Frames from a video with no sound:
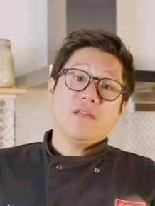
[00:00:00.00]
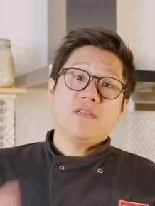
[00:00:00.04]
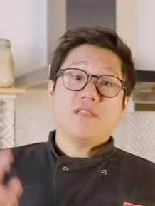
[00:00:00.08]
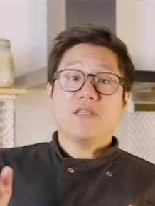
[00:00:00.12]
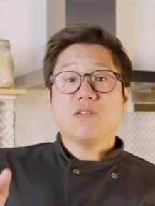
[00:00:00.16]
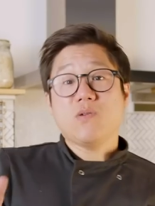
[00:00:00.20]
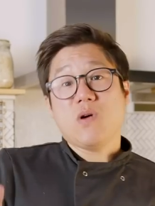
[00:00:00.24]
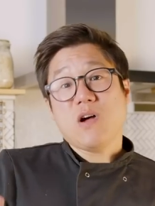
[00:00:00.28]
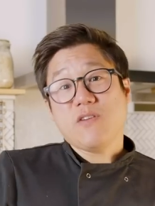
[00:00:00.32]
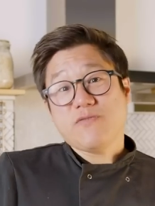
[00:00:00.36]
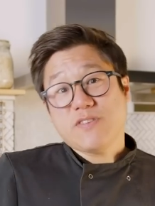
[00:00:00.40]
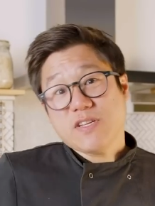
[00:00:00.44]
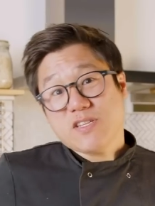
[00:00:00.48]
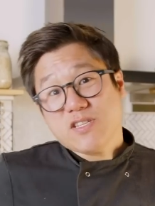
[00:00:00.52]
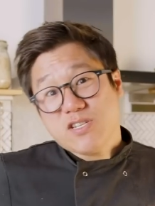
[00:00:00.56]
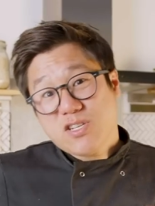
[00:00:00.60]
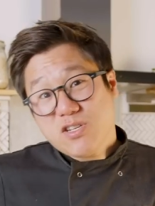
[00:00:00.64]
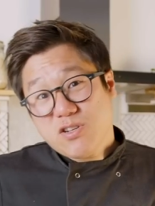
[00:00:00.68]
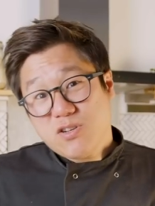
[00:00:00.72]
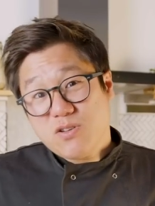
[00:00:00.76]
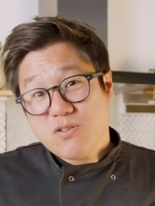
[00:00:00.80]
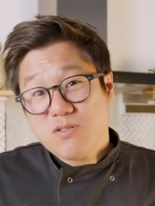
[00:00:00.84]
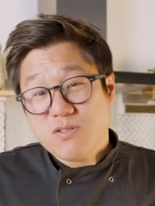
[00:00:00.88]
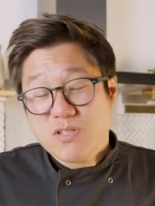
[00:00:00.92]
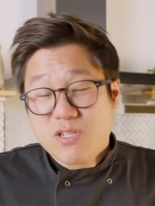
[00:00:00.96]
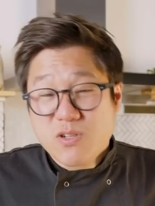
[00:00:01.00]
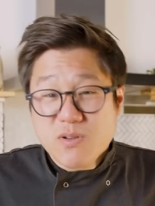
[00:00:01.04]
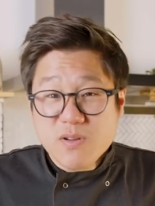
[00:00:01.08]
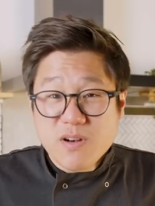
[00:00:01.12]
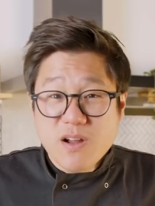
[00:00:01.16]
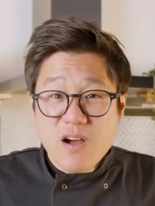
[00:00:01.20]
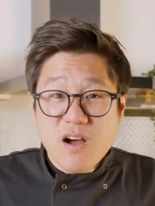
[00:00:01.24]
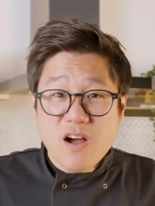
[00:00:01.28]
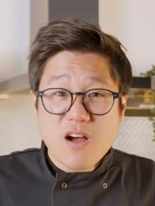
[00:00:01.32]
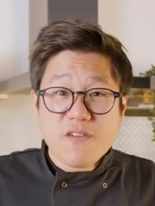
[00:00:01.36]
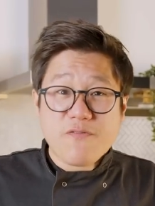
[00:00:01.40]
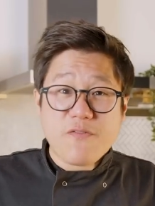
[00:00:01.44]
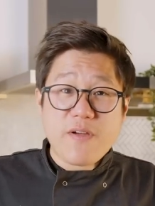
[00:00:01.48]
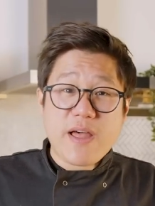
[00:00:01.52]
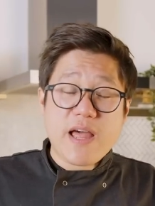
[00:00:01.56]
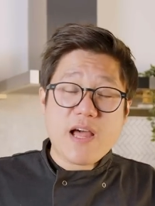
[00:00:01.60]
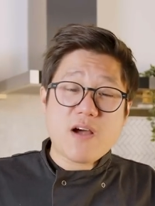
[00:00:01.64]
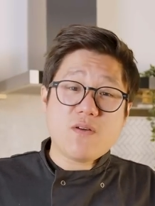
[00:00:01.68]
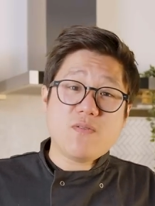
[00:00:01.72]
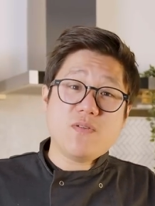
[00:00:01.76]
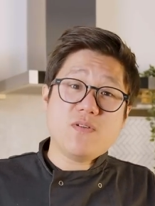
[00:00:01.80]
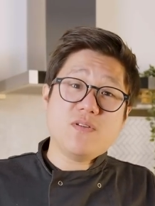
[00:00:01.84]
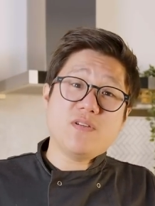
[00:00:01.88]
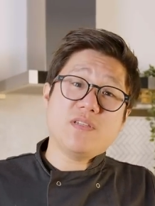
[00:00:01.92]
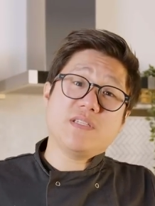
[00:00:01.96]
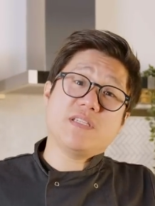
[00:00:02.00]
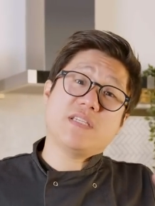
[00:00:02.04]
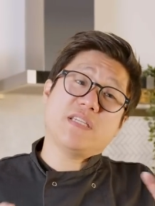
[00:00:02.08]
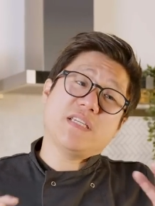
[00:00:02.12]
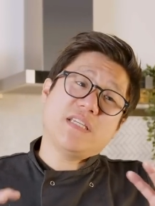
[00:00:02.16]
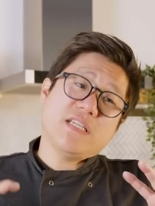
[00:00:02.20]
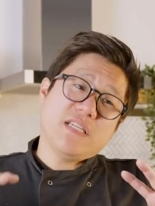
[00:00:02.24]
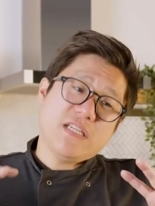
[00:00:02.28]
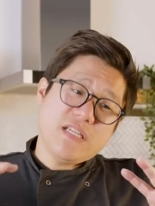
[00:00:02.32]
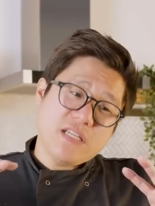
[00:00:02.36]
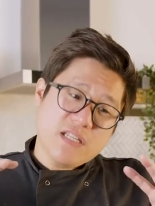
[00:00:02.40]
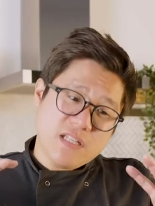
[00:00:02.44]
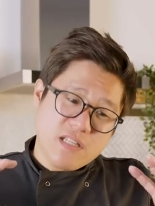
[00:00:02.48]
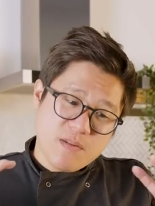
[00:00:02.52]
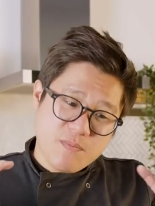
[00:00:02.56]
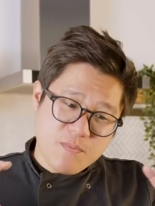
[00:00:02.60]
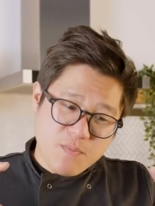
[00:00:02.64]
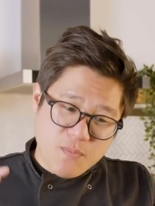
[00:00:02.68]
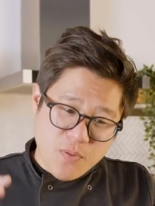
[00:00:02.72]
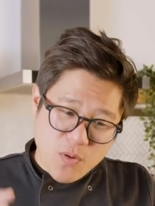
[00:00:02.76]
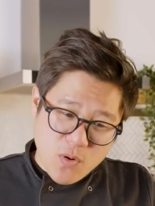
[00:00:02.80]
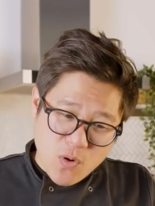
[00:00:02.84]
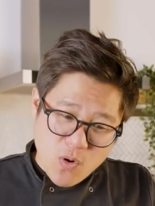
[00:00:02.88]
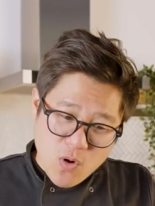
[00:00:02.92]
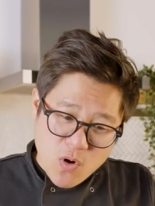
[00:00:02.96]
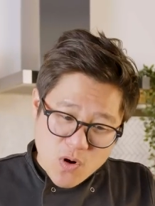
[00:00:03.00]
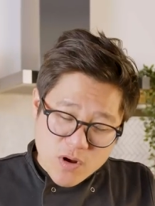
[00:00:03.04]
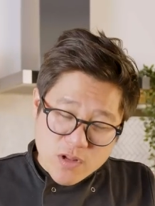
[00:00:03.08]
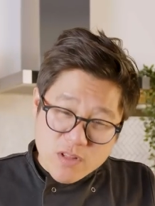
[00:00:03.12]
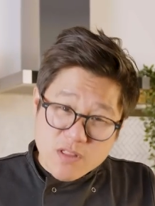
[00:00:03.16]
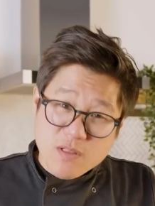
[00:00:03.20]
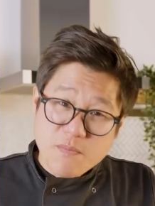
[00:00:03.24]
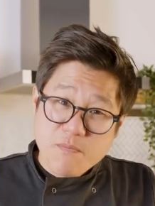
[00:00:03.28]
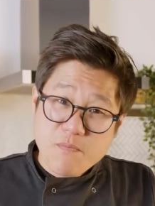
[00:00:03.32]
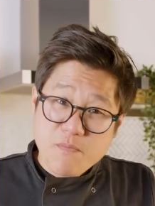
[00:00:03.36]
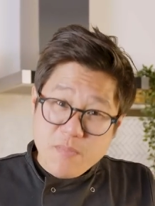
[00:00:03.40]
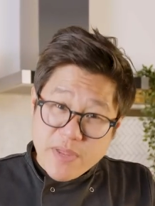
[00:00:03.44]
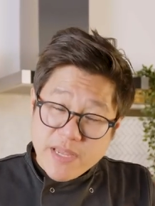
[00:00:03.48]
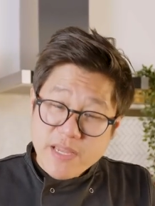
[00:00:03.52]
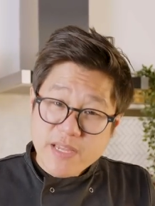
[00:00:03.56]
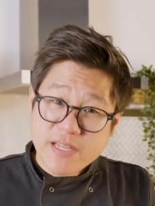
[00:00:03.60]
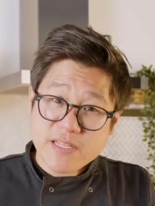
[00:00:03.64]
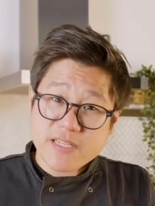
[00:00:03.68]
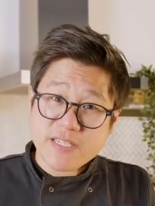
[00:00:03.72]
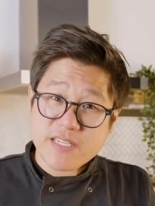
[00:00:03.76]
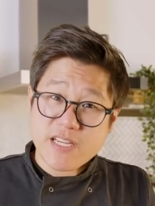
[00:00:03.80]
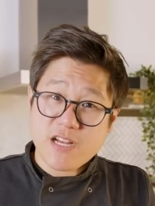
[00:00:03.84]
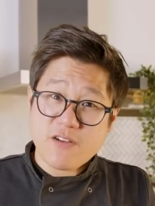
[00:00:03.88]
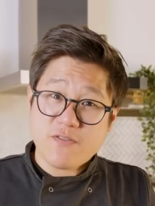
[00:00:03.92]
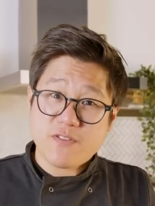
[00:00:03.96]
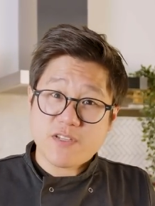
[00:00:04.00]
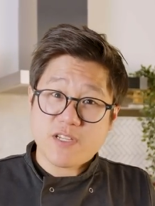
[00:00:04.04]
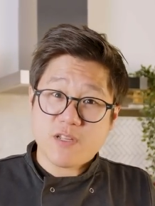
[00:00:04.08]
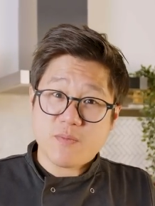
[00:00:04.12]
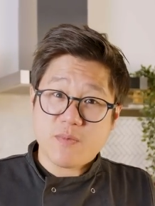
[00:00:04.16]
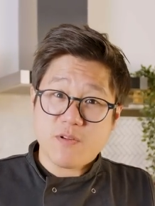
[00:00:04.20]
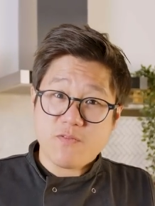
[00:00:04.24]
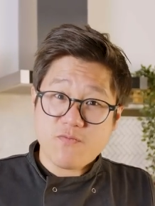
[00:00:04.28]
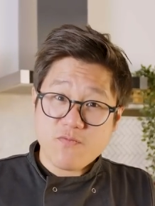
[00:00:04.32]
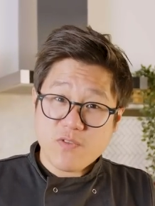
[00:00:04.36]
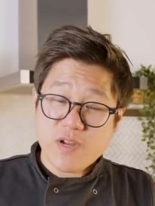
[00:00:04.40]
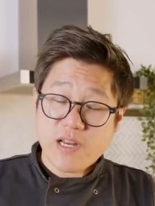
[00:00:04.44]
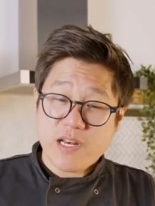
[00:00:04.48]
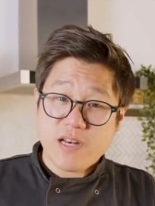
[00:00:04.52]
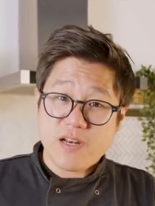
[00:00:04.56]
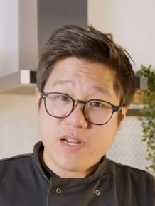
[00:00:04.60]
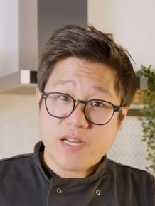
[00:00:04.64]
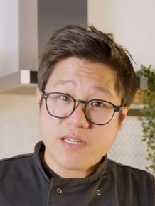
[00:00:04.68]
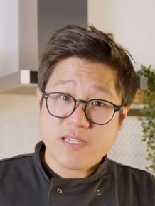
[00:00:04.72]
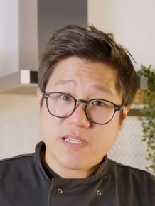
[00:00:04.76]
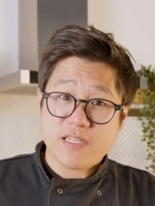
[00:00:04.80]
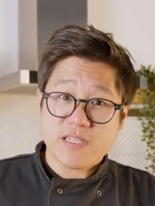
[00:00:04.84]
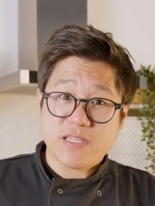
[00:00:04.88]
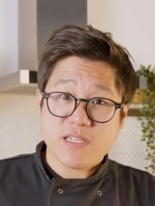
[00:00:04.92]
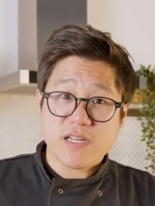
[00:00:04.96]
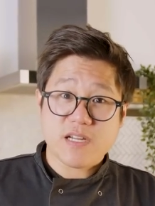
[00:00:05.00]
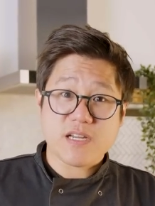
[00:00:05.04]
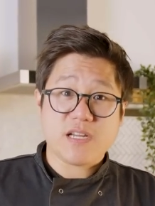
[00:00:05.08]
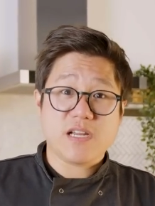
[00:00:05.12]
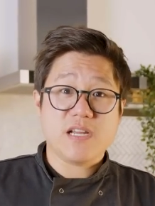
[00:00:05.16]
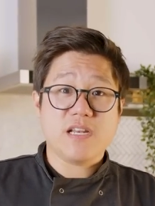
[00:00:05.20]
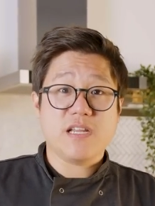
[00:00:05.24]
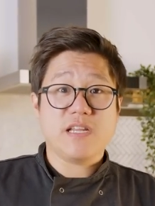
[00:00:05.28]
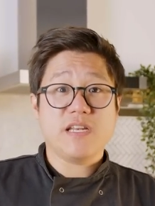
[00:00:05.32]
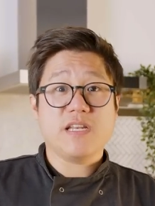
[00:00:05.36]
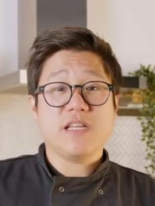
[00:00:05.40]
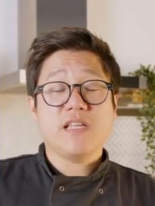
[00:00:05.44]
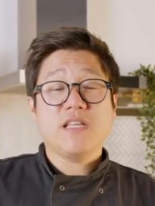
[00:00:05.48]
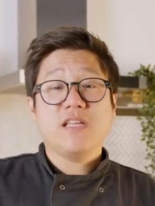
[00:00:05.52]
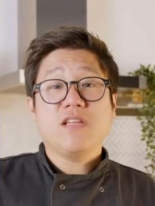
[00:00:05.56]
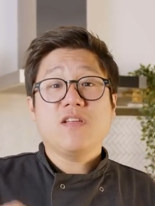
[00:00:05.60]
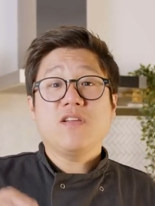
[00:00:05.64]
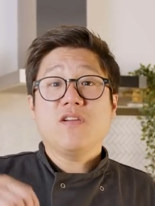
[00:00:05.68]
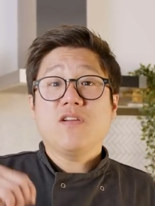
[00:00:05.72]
So after two, two and a half hours, the pork, the meat itself is gonna be really nice and succulent.